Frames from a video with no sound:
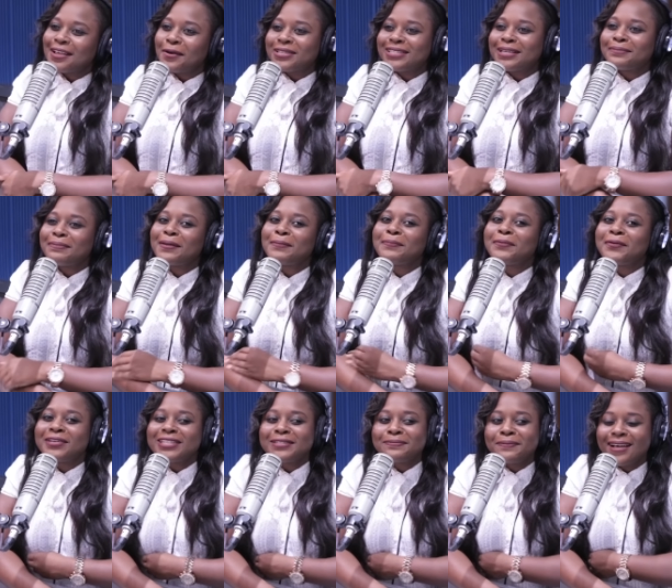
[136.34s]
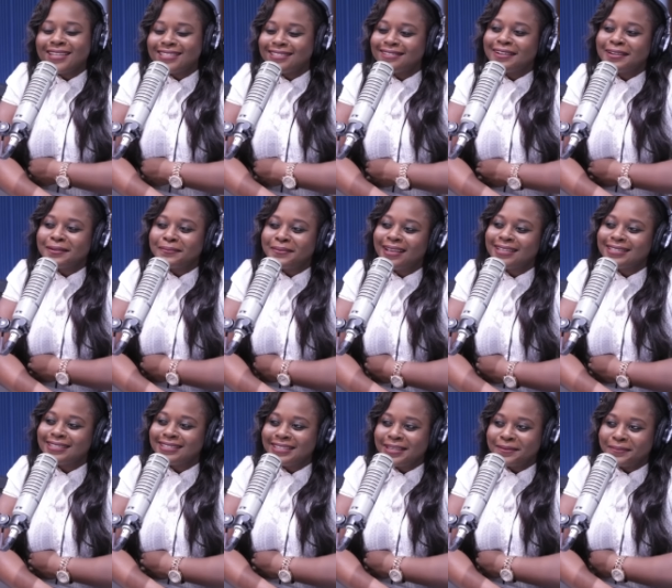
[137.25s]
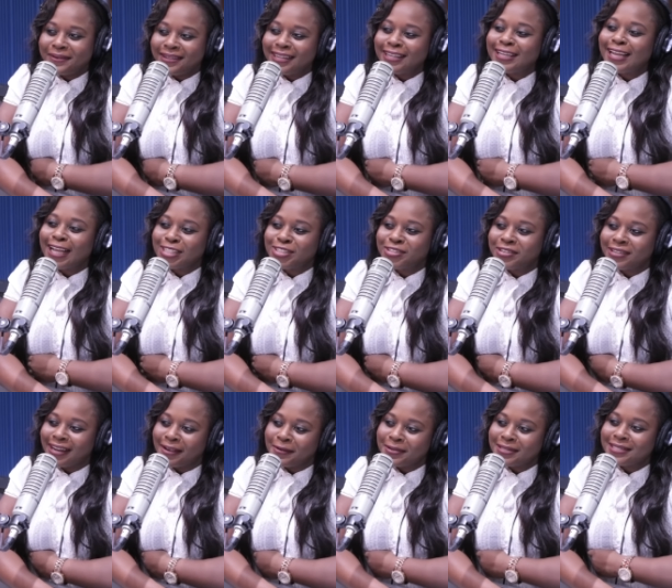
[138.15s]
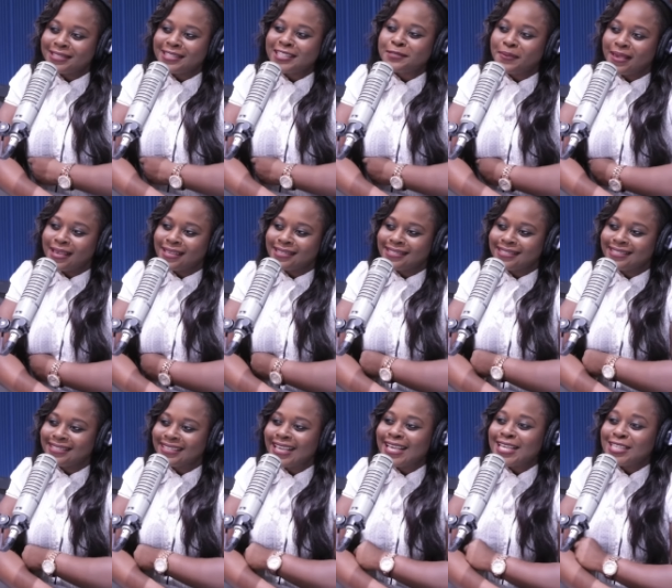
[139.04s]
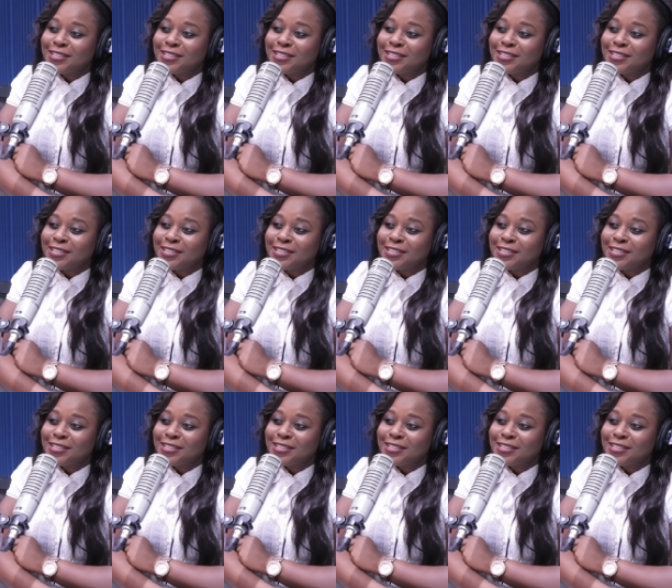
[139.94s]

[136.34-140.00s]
that was at my boss party, Lullaby Entertainment Electric. That was in space.